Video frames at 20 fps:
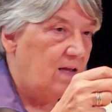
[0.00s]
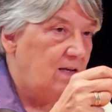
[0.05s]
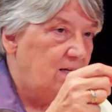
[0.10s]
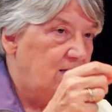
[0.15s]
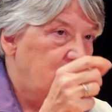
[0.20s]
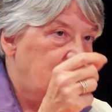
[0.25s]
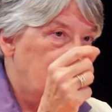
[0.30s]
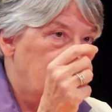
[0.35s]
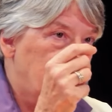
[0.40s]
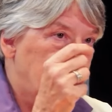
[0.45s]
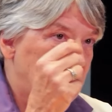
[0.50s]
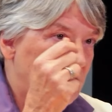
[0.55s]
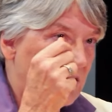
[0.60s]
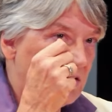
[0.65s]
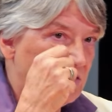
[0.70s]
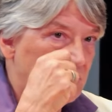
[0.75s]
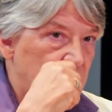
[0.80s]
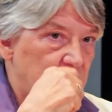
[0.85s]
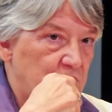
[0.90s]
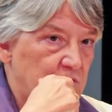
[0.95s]
And it's
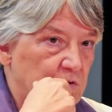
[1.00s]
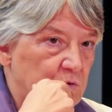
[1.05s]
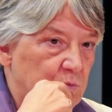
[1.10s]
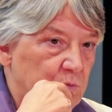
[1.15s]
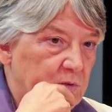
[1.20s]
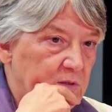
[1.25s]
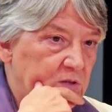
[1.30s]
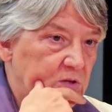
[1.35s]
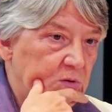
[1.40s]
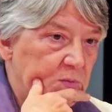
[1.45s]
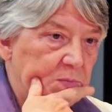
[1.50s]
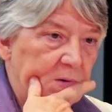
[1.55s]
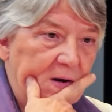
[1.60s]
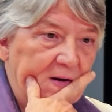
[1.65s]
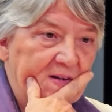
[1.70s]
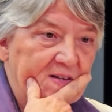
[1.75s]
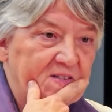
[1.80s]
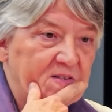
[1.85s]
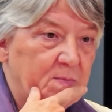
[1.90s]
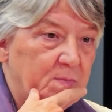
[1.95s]
got to do with your
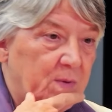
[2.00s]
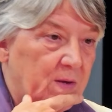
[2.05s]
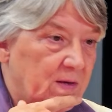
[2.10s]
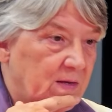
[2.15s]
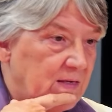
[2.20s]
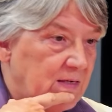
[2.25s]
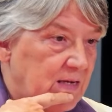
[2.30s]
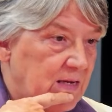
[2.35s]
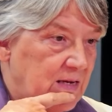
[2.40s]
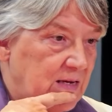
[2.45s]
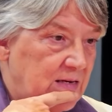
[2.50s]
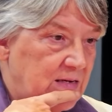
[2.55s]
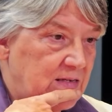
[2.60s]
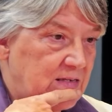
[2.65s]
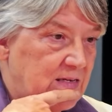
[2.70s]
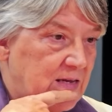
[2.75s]
body's ability